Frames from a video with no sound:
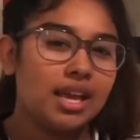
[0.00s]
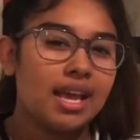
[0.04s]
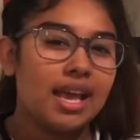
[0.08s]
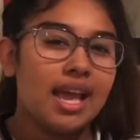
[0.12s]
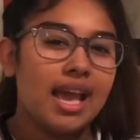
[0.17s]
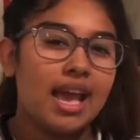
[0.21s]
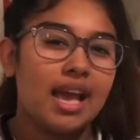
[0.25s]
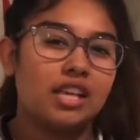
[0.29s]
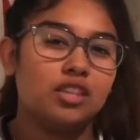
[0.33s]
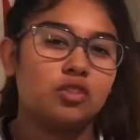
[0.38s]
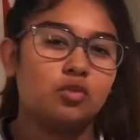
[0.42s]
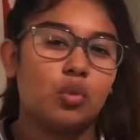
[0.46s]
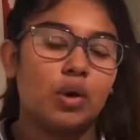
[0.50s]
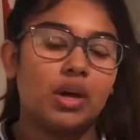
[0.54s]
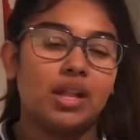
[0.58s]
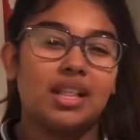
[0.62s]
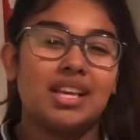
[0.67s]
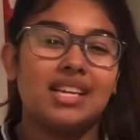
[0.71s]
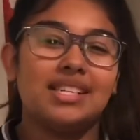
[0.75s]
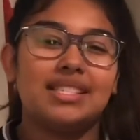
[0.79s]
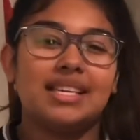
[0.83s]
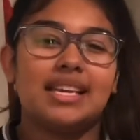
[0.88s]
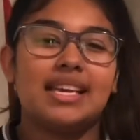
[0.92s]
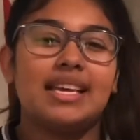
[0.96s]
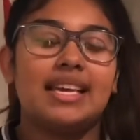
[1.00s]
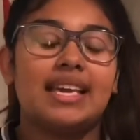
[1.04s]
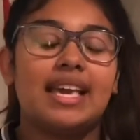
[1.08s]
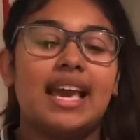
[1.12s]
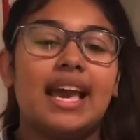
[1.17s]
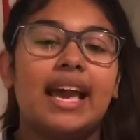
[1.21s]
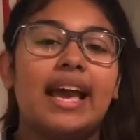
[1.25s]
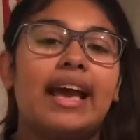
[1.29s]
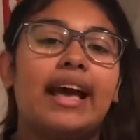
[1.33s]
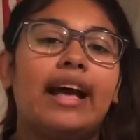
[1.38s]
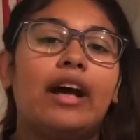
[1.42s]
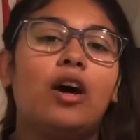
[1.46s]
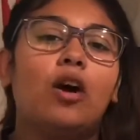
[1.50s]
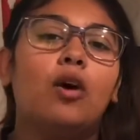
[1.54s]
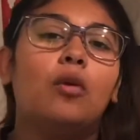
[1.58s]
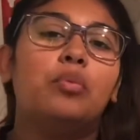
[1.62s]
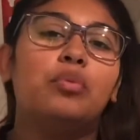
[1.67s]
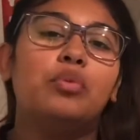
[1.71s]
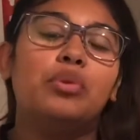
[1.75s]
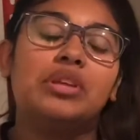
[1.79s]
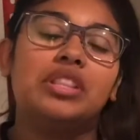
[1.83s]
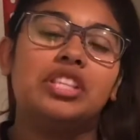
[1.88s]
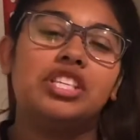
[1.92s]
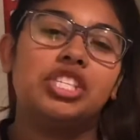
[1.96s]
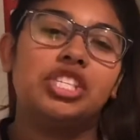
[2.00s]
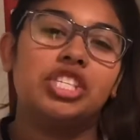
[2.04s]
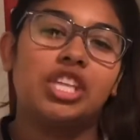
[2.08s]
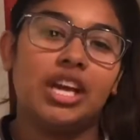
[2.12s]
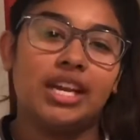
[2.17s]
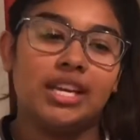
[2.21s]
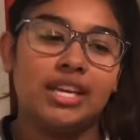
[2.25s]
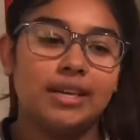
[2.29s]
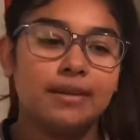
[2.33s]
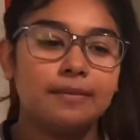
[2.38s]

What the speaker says: as well as it can't help with shedding.